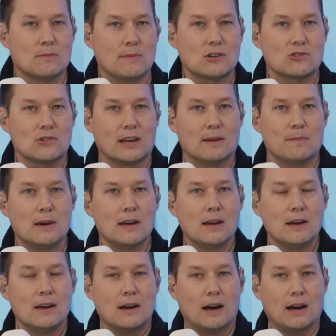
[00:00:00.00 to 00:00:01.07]
They're measuring him
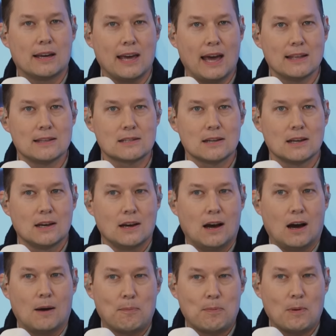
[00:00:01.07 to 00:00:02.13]
against
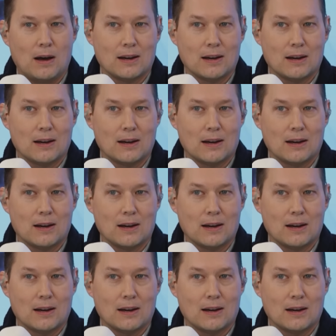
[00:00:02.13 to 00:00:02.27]
a